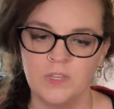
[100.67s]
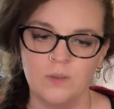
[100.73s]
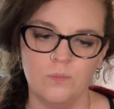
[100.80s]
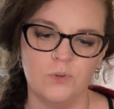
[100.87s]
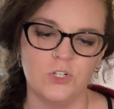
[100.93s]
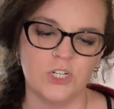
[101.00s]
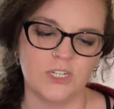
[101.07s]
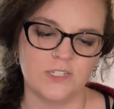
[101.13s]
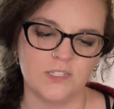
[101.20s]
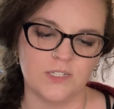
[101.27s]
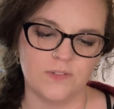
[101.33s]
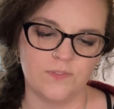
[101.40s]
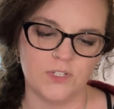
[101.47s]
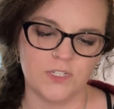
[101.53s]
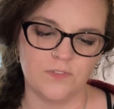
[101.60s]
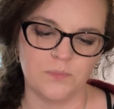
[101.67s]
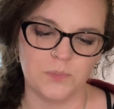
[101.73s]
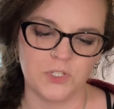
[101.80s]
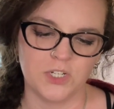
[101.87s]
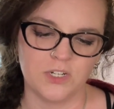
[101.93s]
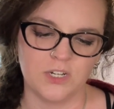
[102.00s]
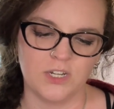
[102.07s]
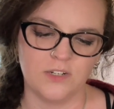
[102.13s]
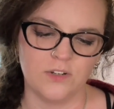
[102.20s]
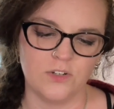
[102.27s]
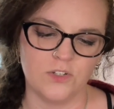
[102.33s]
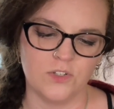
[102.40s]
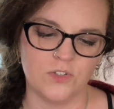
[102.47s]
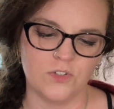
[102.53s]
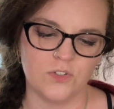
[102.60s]
which has 77% cotton,
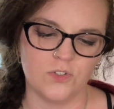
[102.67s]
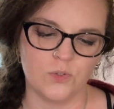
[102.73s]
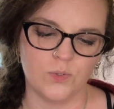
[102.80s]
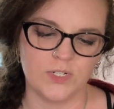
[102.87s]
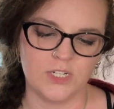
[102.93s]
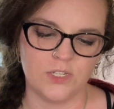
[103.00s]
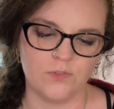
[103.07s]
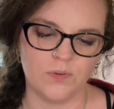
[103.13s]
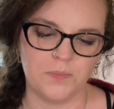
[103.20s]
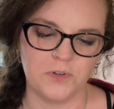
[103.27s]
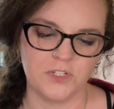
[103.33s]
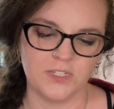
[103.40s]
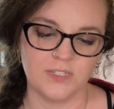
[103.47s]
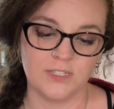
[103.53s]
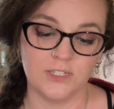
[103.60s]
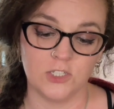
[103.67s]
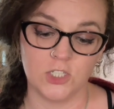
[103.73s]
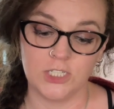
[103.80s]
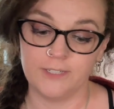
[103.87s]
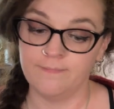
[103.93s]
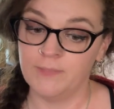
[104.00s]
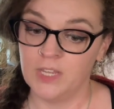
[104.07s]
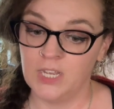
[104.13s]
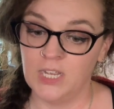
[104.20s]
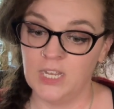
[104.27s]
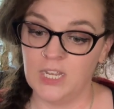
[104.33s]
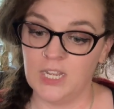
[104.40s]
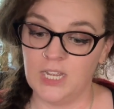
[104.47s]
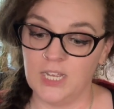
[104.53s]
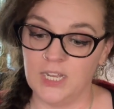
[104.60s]
23% silk.
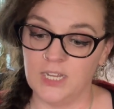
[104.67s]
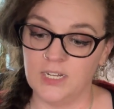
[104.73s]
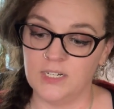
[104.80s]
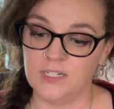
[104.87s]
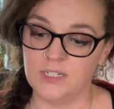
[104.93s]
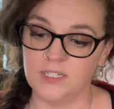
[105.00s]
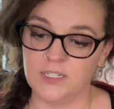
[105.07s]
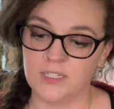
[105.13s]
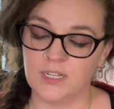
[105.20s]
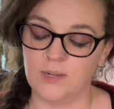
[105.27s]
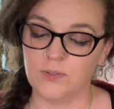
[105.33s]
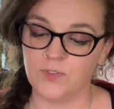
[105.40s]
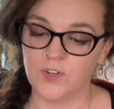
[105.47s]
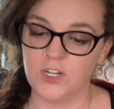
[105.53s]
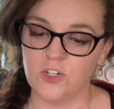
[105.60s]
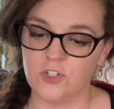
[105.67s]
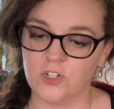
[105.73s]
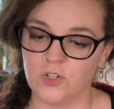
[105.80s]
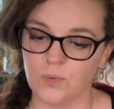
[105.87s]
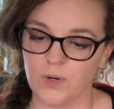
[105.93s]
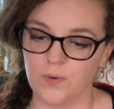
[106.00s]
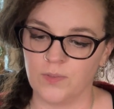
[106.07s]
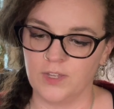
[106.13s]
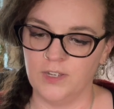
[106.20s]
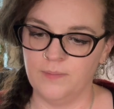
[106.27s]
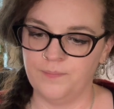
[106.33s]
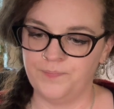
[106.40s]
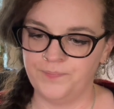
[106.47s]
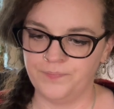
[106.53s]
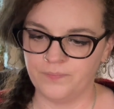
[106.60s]
And I was very interested to work with it.
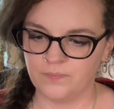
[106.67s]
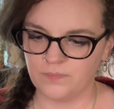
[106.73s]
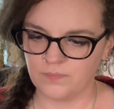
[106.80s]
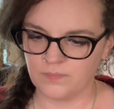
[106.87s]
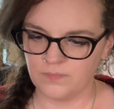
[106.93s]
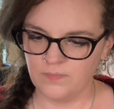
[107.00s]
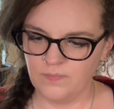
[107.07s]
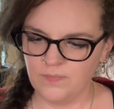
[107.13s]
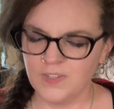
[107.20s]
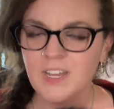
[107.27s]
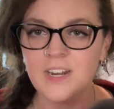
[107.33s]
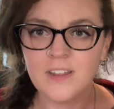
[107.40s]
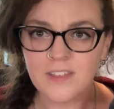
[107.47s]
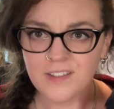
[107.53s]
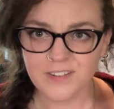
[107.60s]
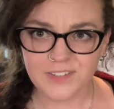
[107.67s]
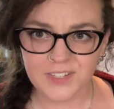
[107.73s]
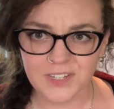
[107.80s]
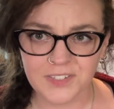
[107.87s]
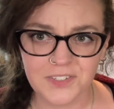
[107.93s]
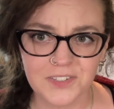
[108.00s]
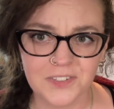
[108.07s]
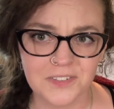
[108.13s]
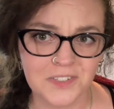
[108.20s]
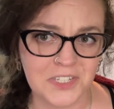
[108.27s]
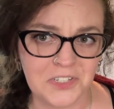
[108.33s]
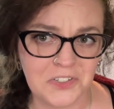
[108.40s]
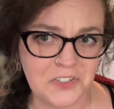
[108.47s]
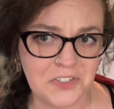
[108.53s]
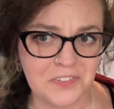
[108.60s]
Anything that says
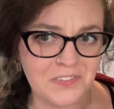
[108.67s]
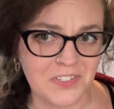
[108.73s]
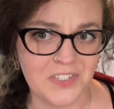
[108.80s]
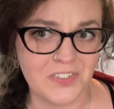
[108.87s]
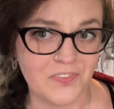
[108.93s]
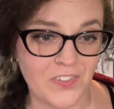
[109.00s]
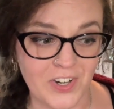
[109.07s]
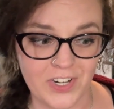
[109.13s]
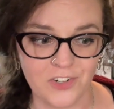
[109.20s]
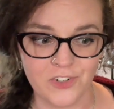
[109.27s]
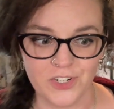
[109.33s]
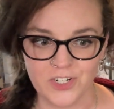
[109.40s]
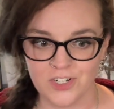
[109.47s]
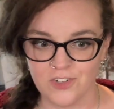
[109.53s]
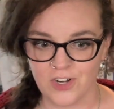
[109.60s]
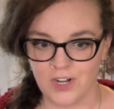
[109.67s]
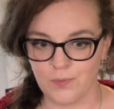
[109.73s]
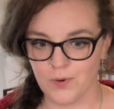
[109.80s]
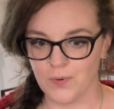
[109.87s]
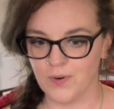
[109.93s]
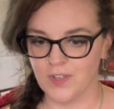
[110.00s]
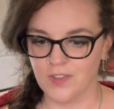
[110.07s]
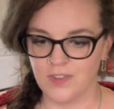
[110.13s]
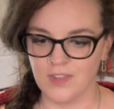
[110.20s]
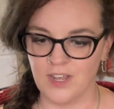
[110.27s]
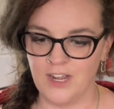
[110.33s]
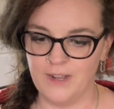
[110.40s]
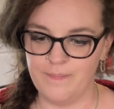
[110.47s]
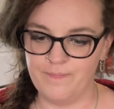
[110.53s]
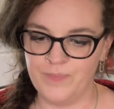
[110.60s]
silk is very interesting to try to work with.
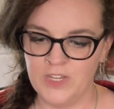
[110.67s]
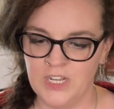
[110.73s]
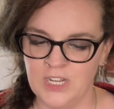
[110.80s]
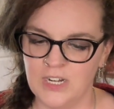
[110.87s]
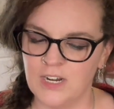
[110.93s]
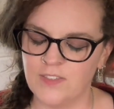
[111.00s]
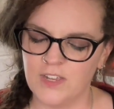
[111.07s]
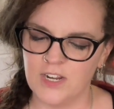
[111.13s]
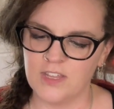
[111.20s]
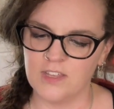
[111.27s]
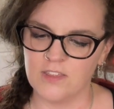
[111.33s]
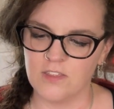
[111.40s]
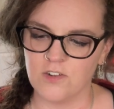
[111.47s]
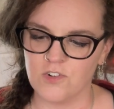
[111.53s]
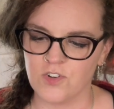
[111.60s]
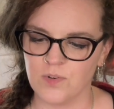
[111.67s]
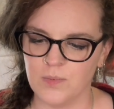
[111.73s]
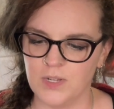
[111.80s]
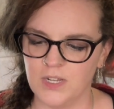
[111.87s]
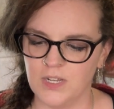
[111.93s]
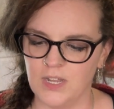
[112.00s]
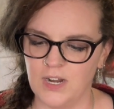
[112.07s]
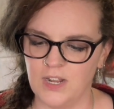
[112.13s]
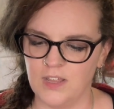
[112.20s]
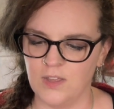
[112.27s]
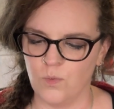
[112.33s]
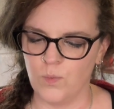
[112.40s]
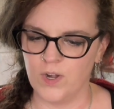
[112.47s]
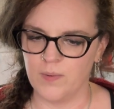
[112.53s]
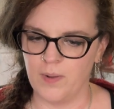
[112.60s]
Not that I think there's going to be
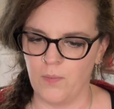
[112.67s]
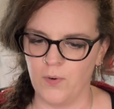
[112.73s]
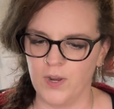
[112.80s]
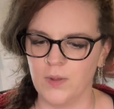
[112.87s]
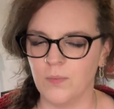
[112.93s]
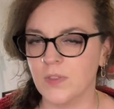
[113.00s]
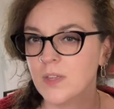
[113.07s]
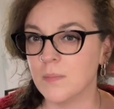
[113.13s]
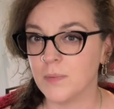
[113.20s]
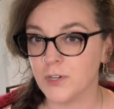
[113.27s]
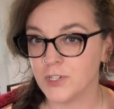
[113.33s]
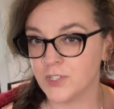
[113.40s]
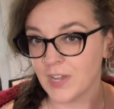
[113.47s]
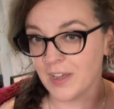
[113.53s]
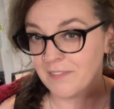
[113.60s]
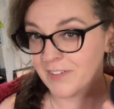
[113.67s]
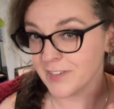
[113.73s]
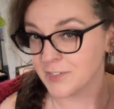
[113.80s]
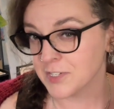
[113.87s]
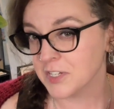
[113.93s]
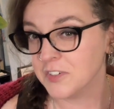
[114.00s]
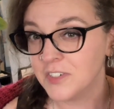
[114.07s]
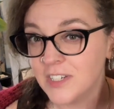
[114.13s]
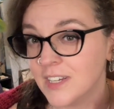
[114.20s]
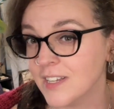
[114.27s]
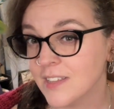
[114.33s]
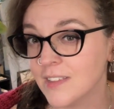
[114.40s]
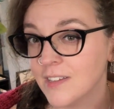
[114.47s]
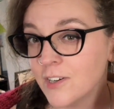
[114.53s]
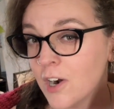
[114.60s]
anything weird about working with it, but just having silk
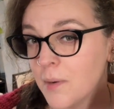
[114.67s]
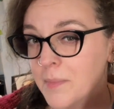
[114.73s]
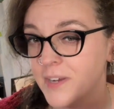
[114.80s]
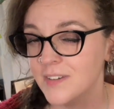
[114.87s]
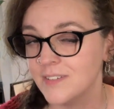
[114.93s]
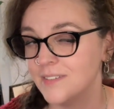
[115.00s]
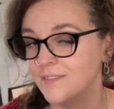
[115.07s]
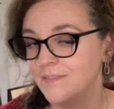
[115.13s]
in the garment